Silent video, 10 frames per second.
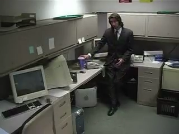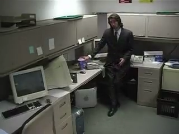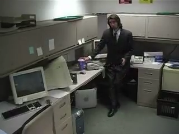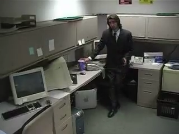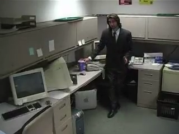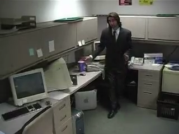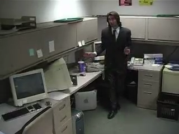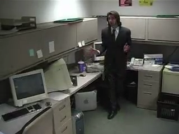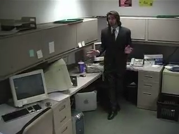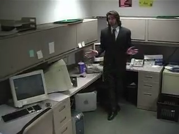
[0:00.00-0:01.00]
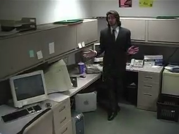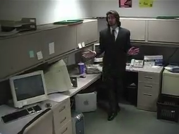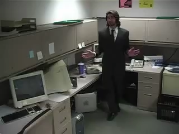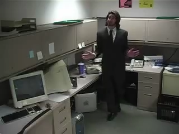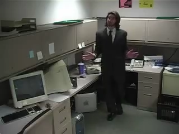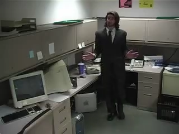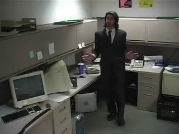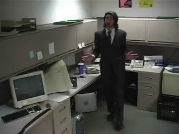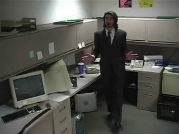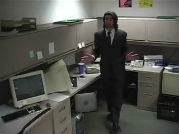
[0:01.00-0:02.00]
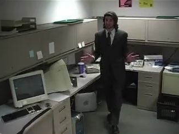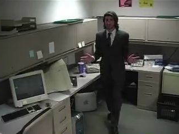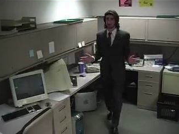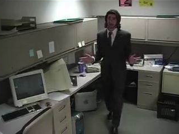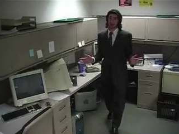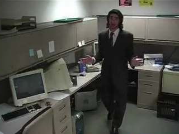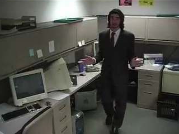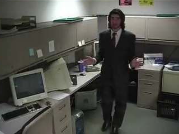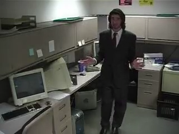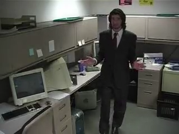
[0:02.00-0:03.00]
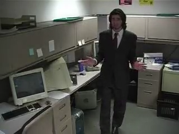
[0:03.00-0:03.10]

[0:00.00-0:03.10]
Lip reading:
No face is visible, so there are no lips to read.